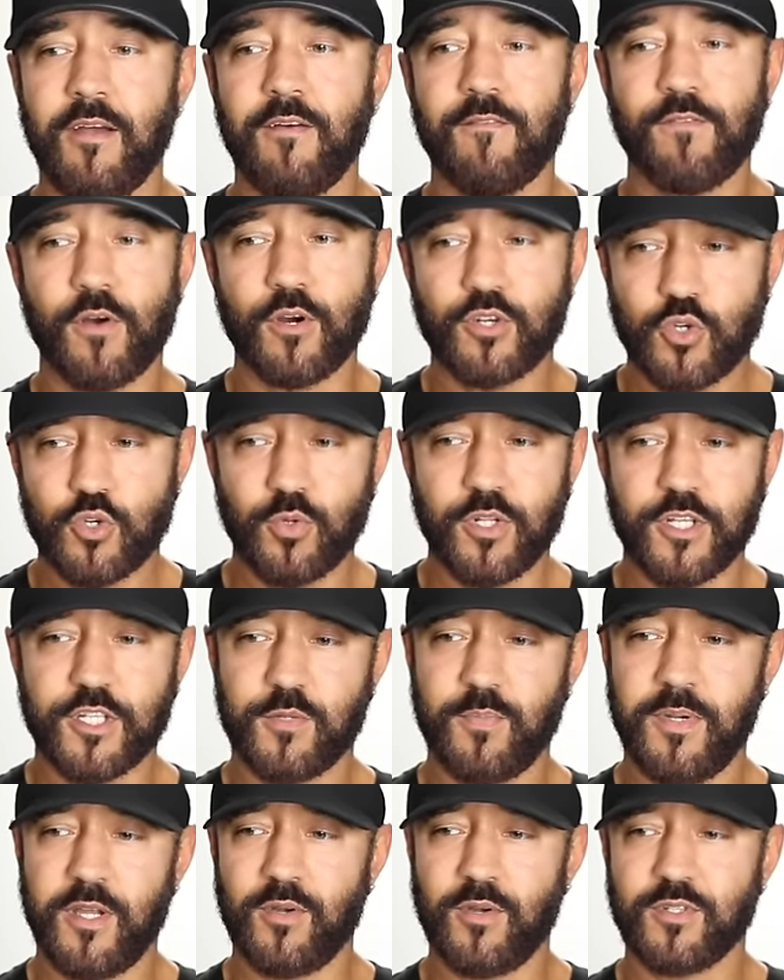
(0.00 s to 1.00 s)
virtual
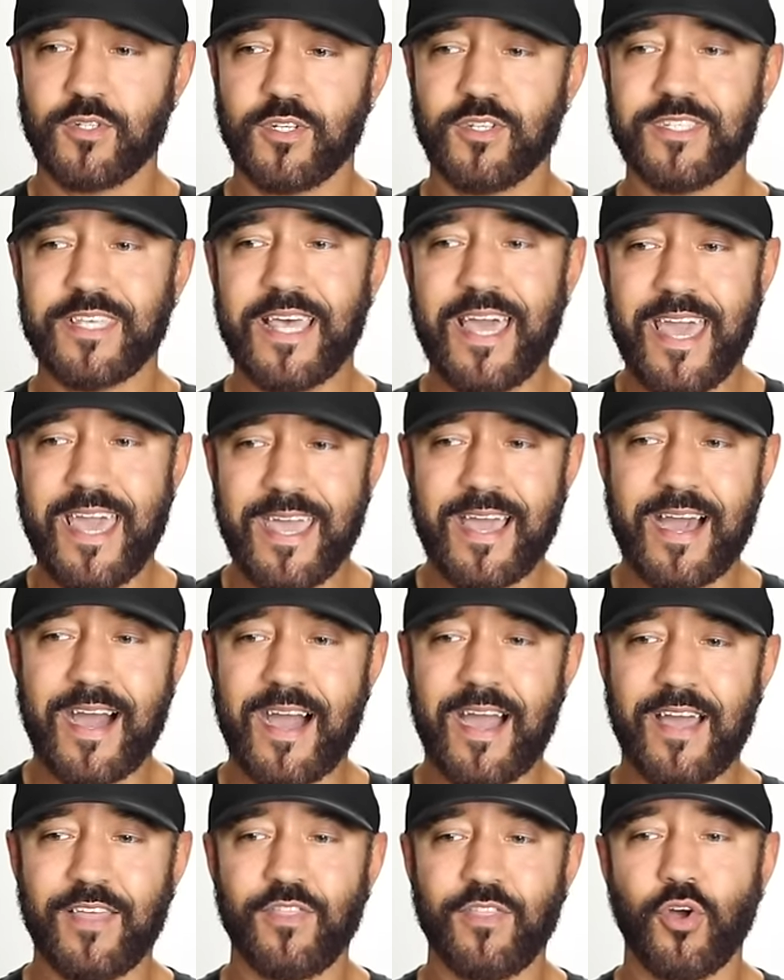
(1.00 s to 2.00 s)
experiences,
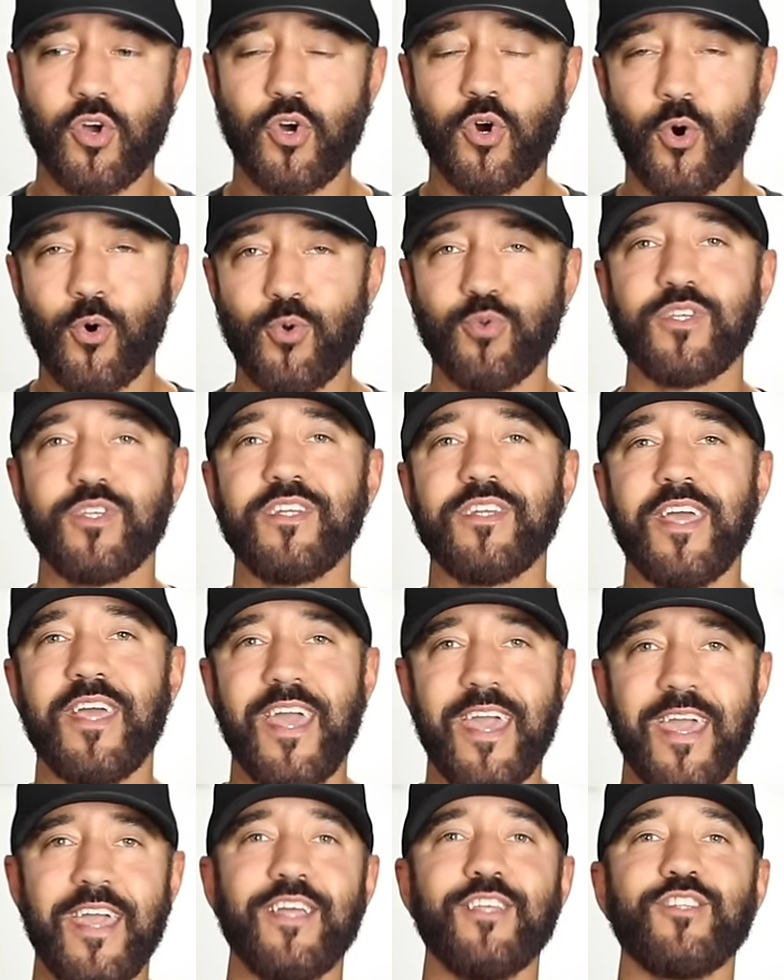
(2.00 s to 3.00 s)
AI, the golden
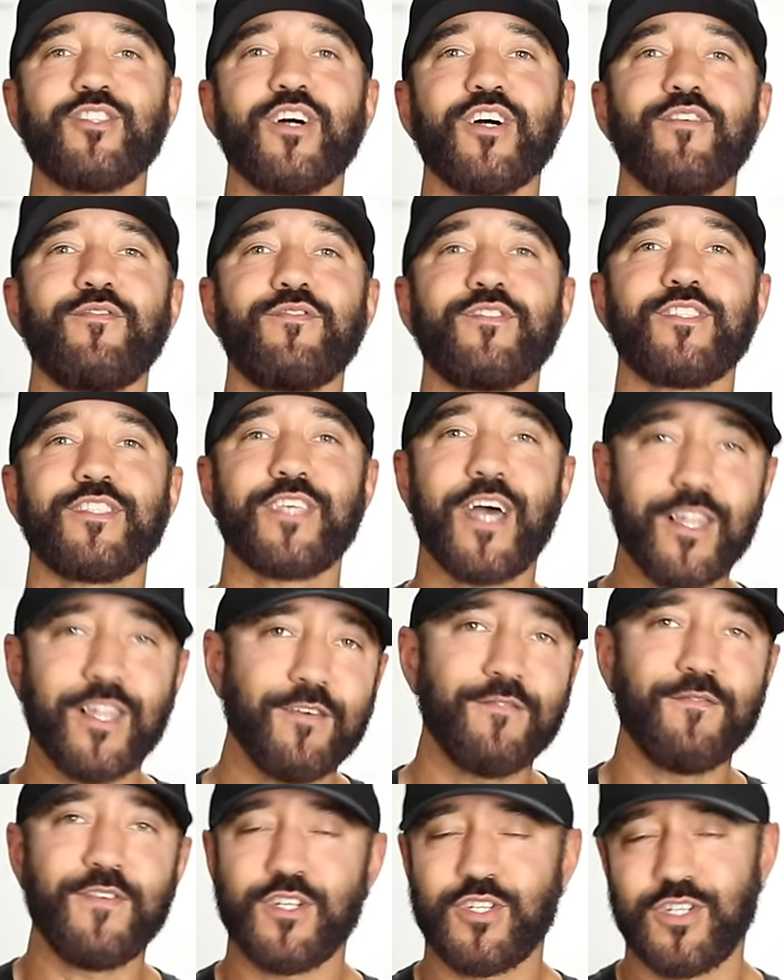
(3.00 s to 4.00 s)
age of
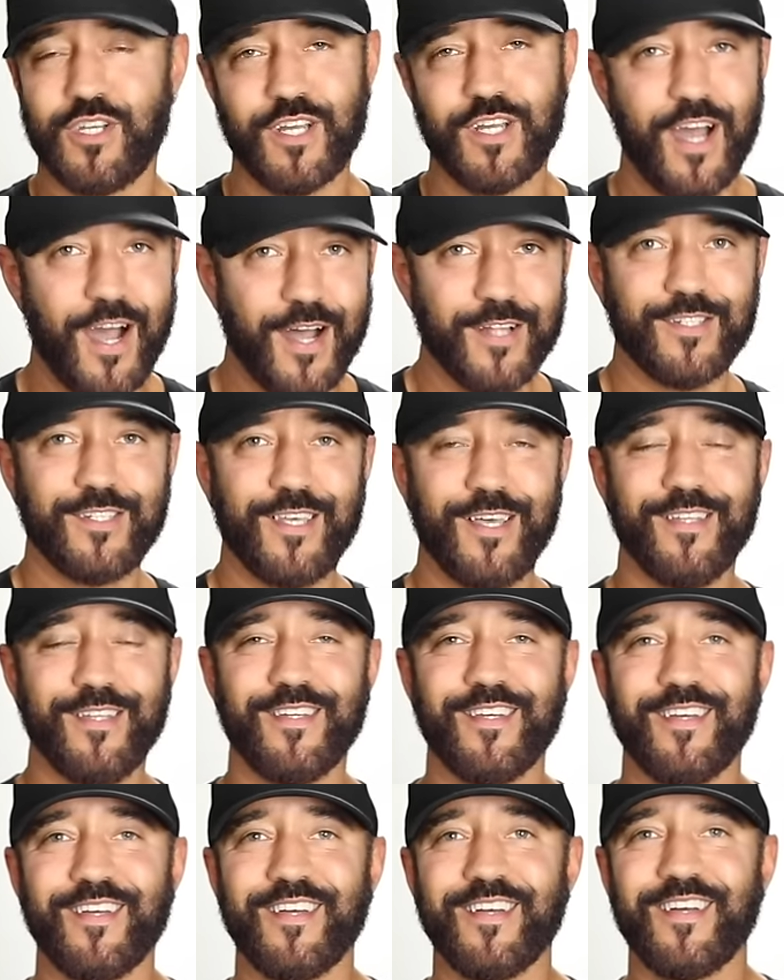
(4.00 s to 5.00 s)
television content.
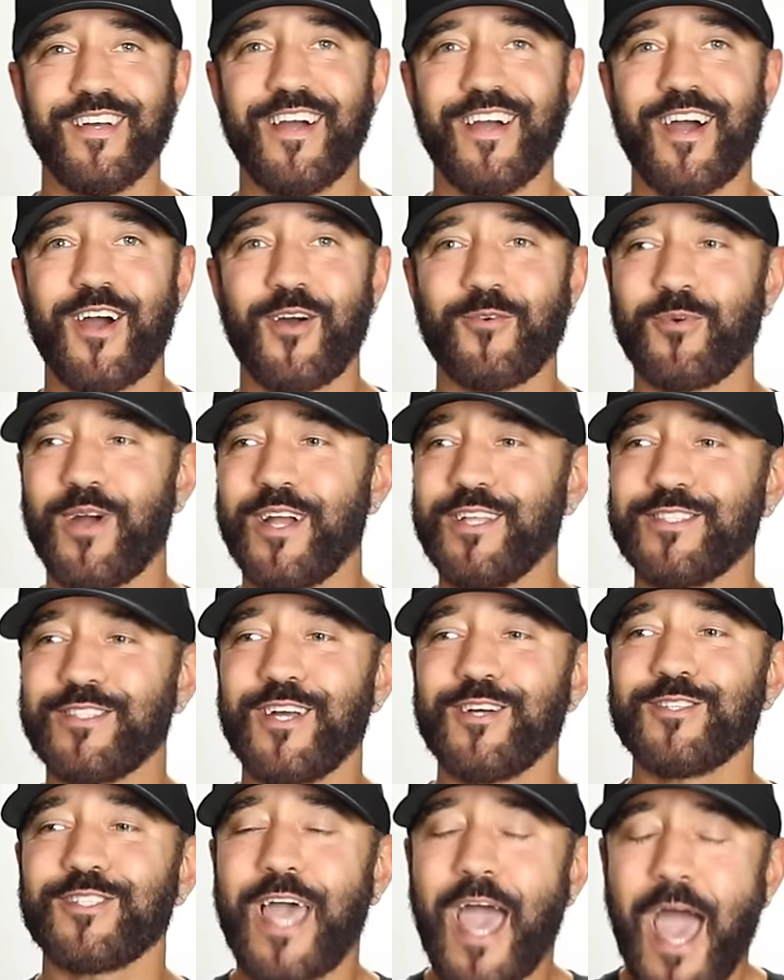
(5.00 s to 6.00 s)
All right,
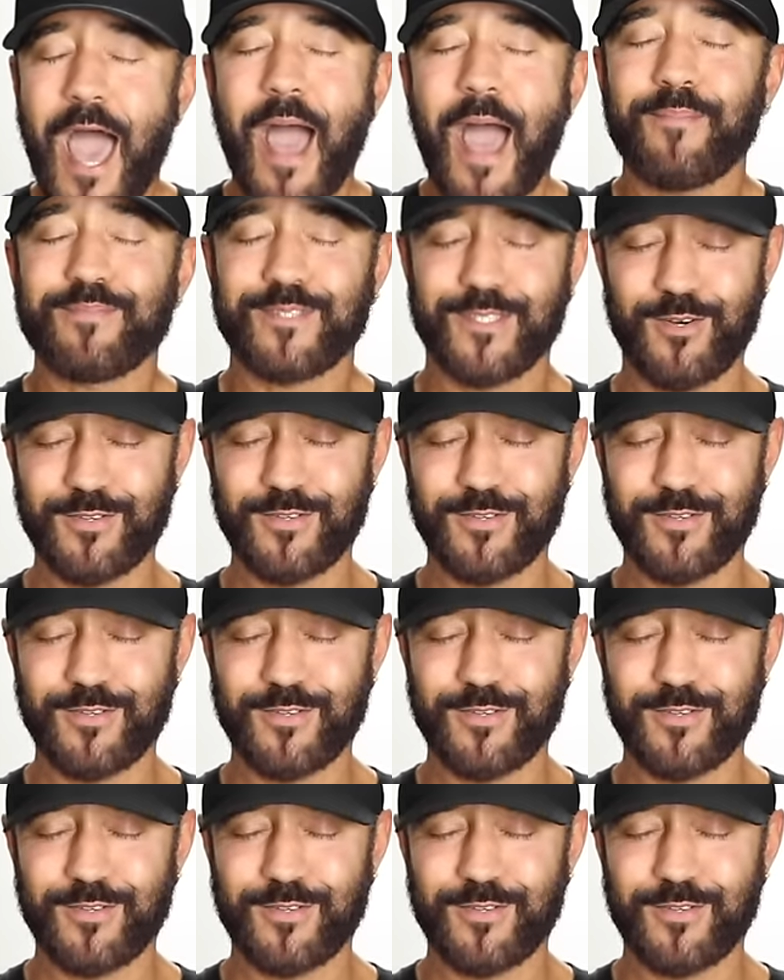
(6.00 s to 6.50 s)
there's apps